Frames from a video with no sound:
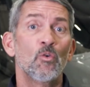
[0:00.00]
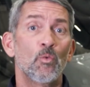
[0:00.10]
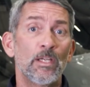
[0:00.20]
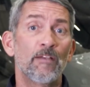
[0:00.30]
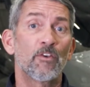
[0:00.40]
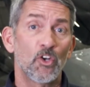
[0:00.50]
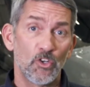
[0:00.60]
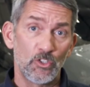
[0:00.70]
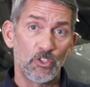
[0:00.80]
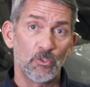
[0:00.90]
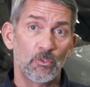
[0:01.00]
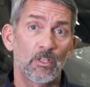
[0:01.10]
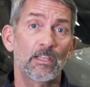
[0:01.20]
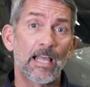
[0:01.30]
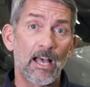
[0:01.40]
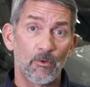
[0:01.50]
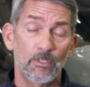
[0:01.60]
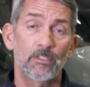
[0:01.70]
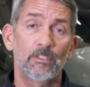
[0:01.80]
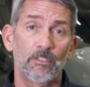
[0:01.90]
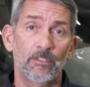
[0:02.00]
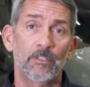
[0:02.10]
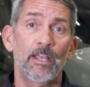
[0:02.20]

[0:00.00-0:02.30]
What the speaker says: we have heard you loud and clear,